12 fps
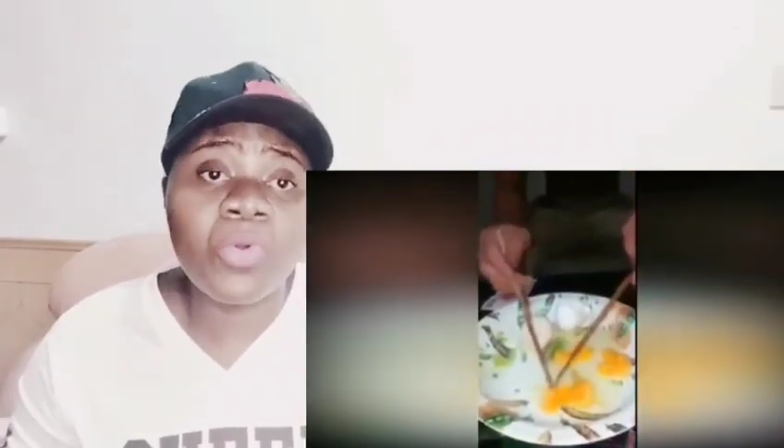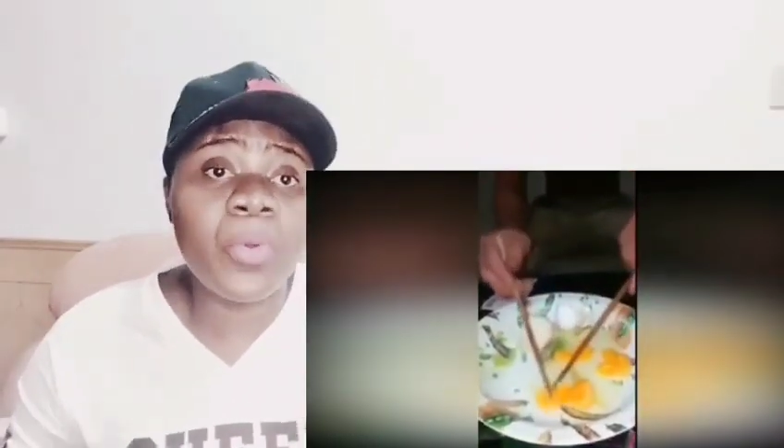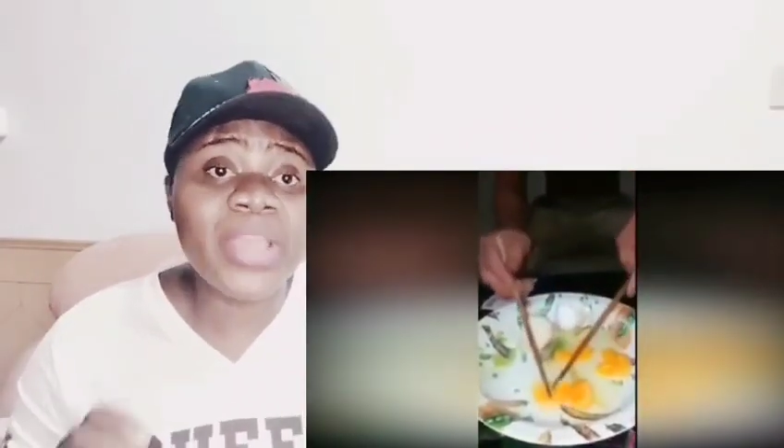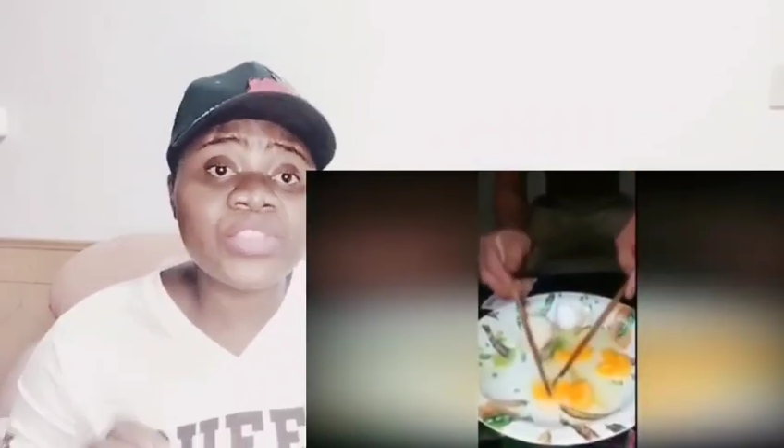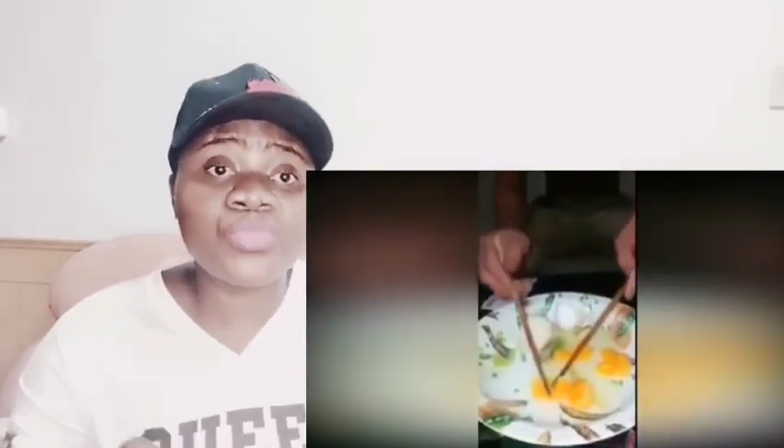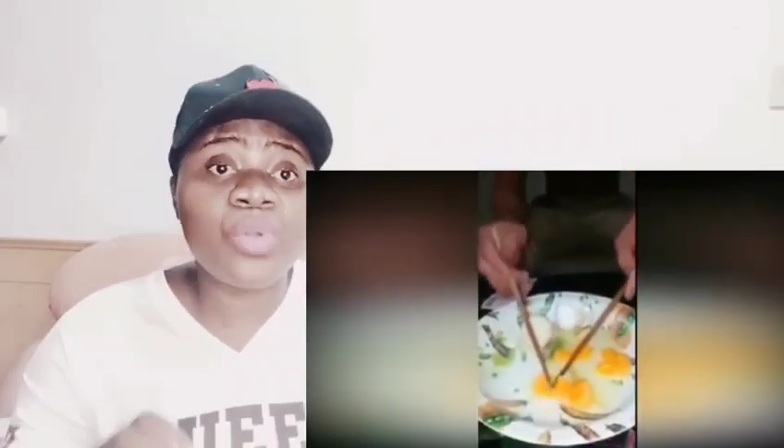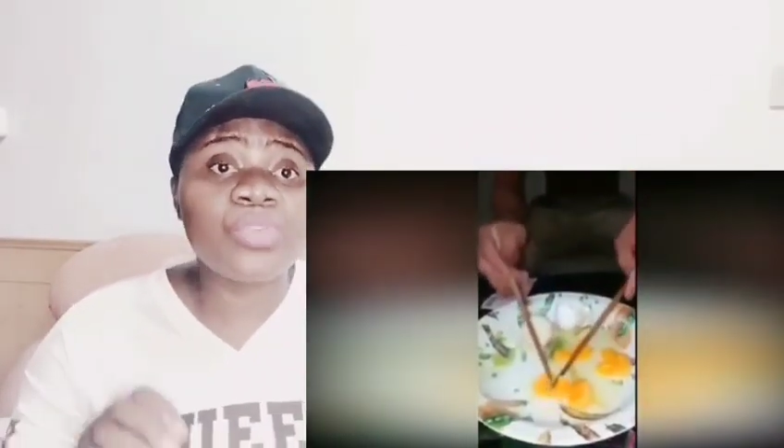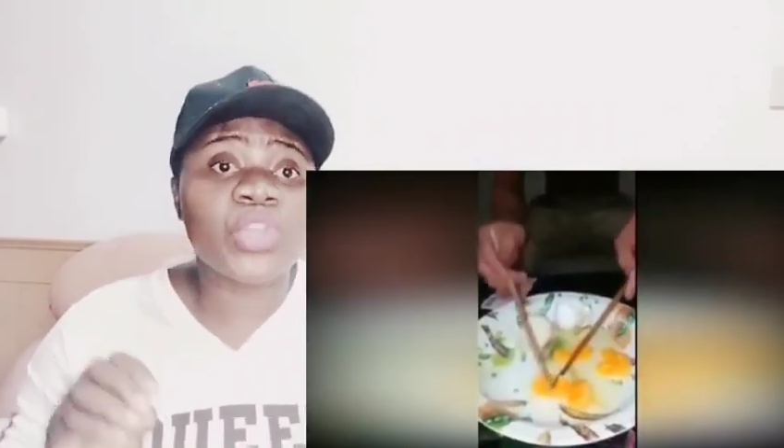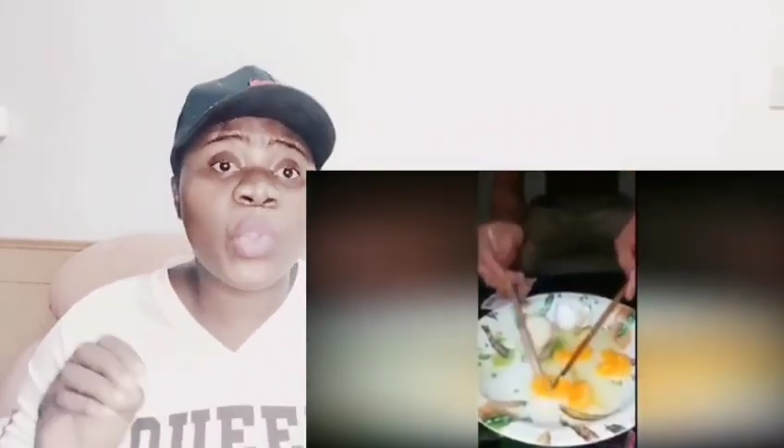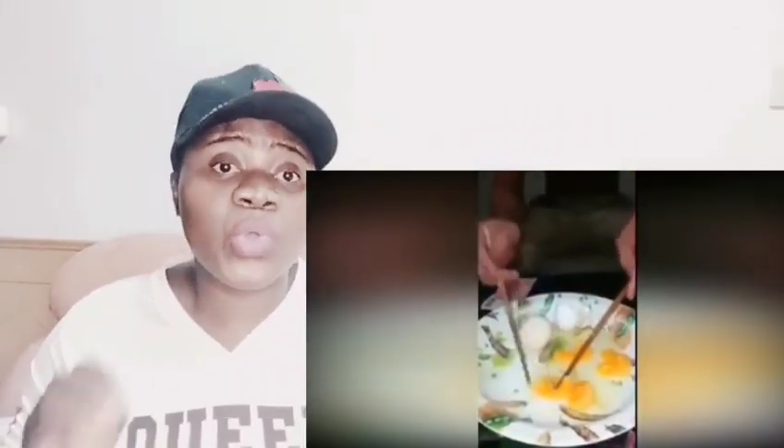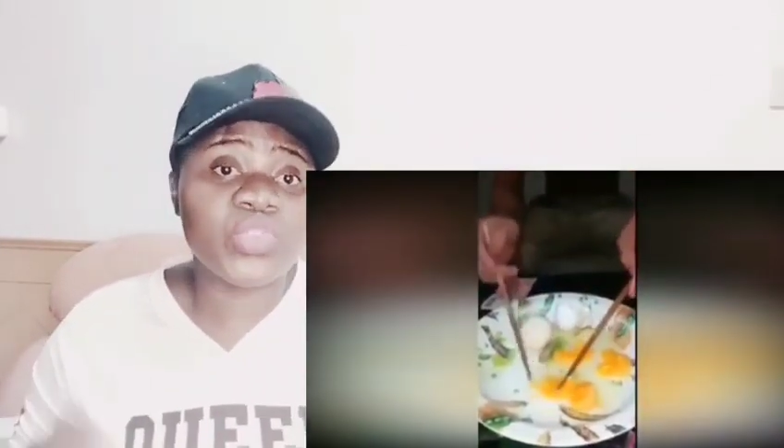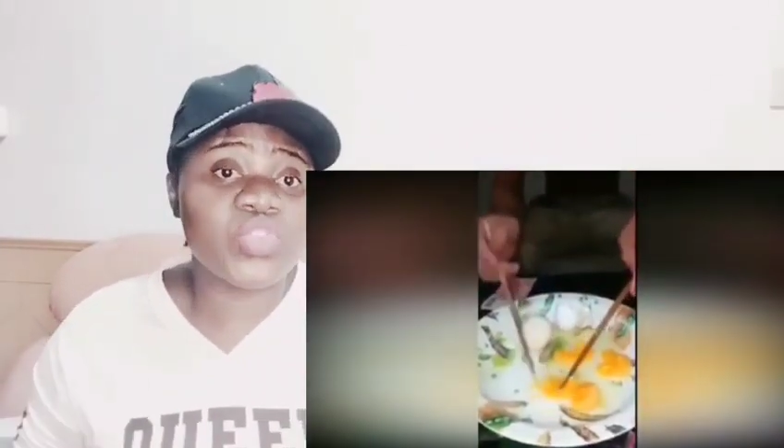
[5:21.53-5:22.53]
Wait will the
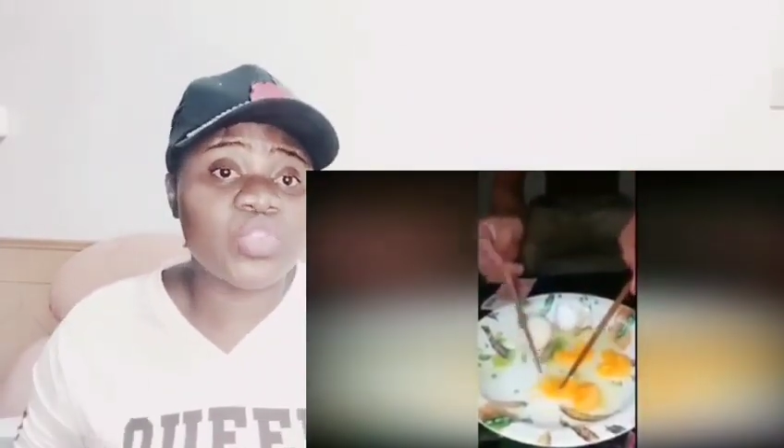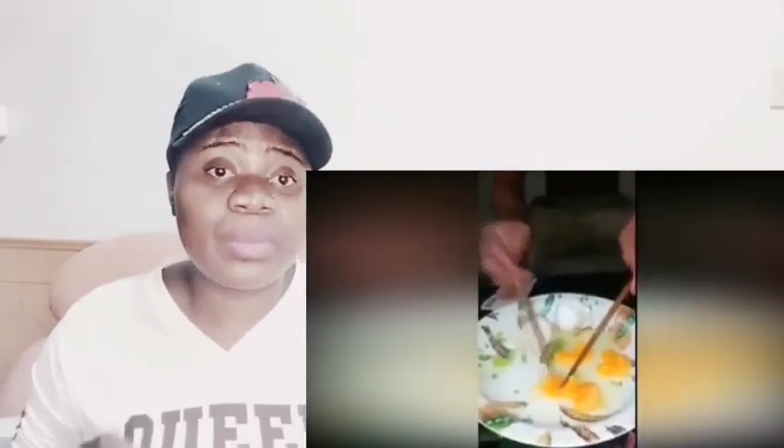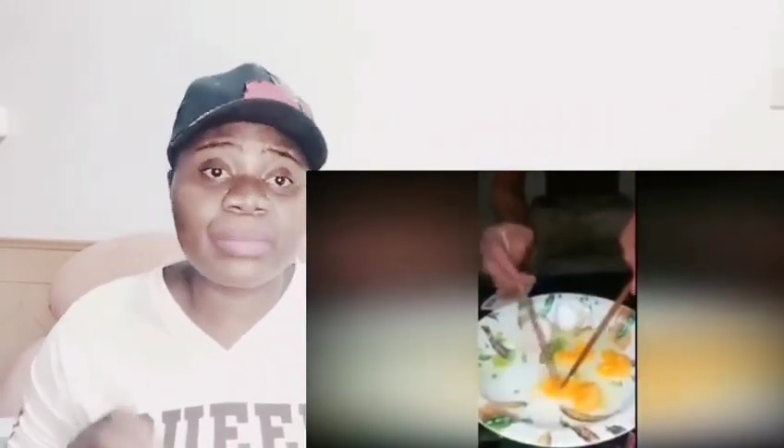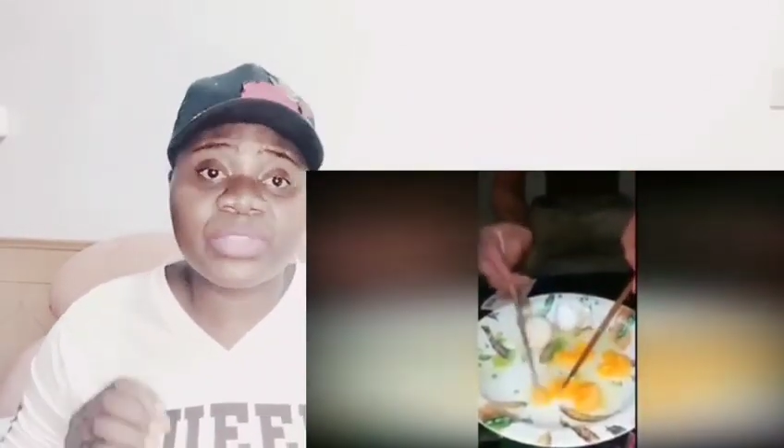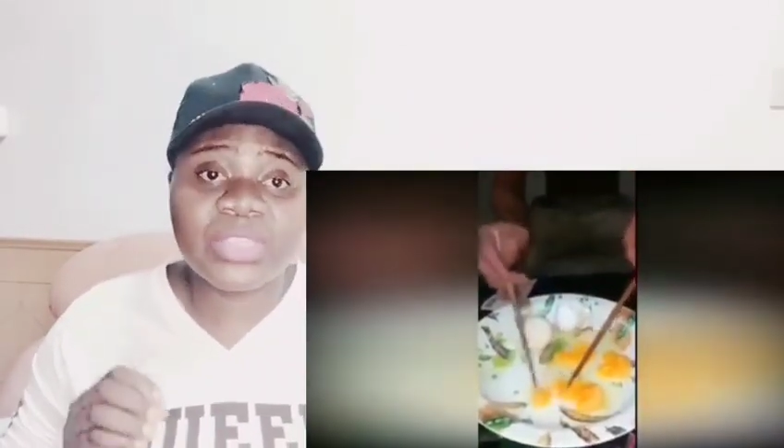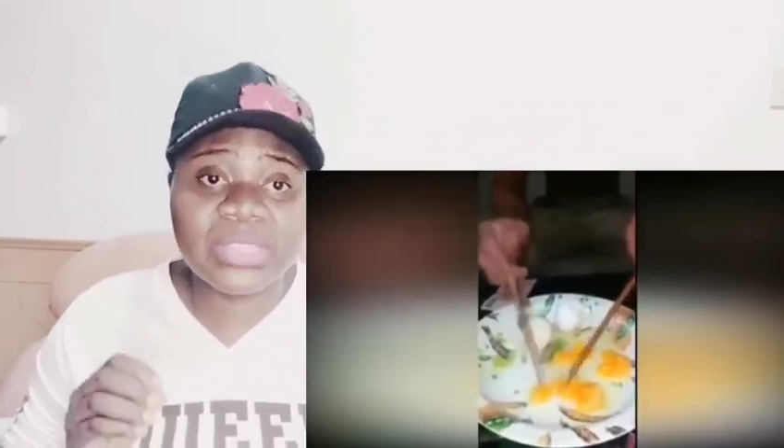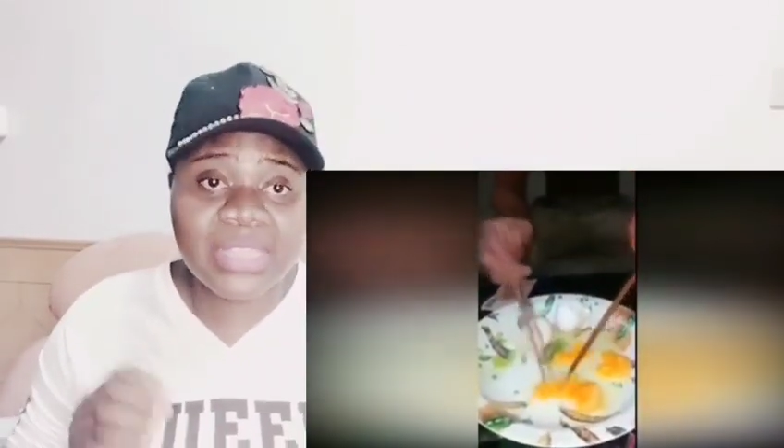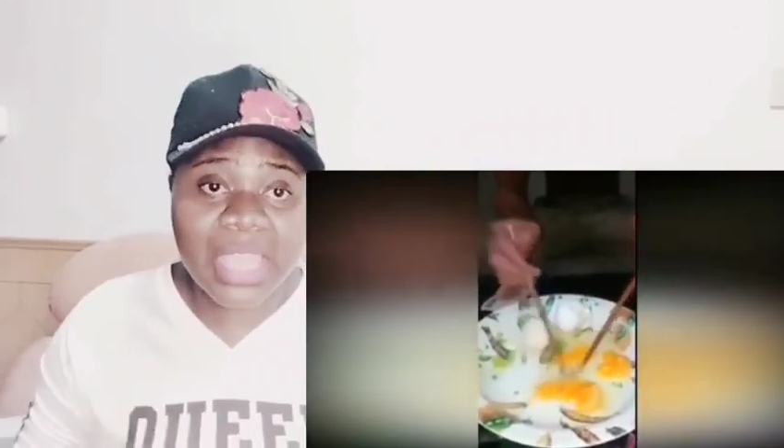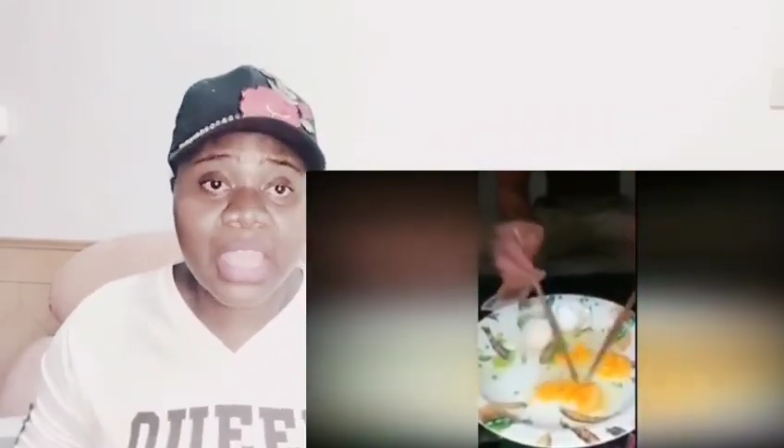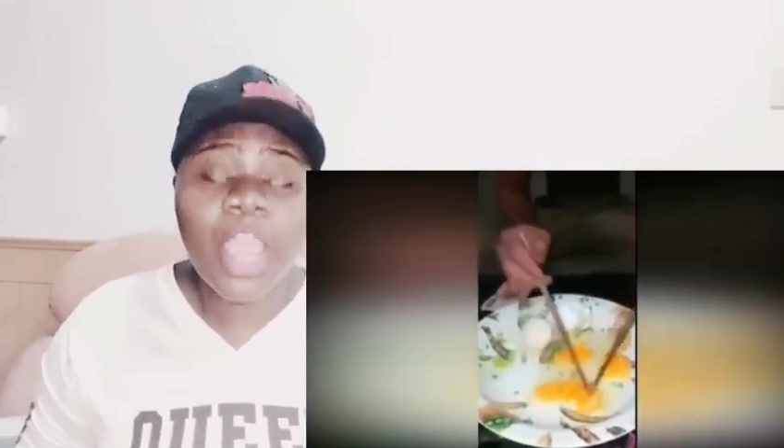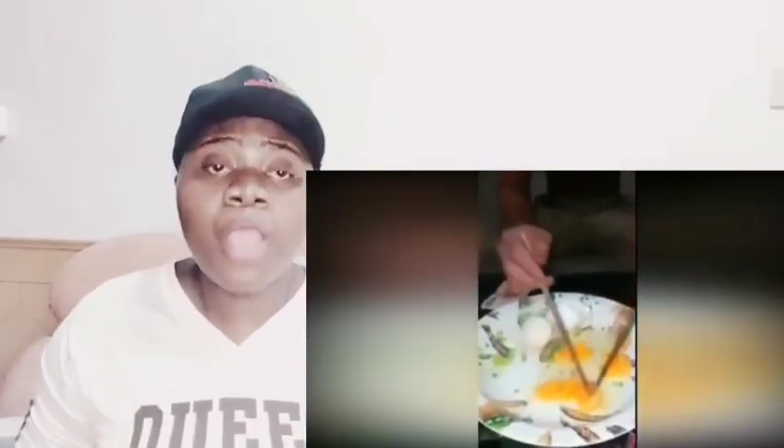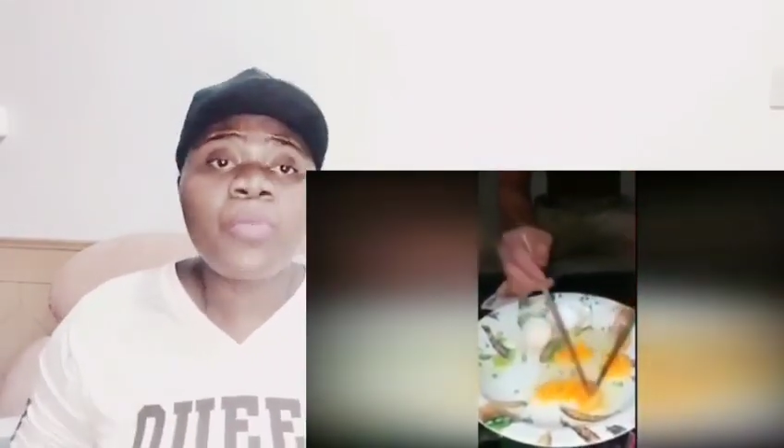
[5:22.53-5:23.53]
consumer today.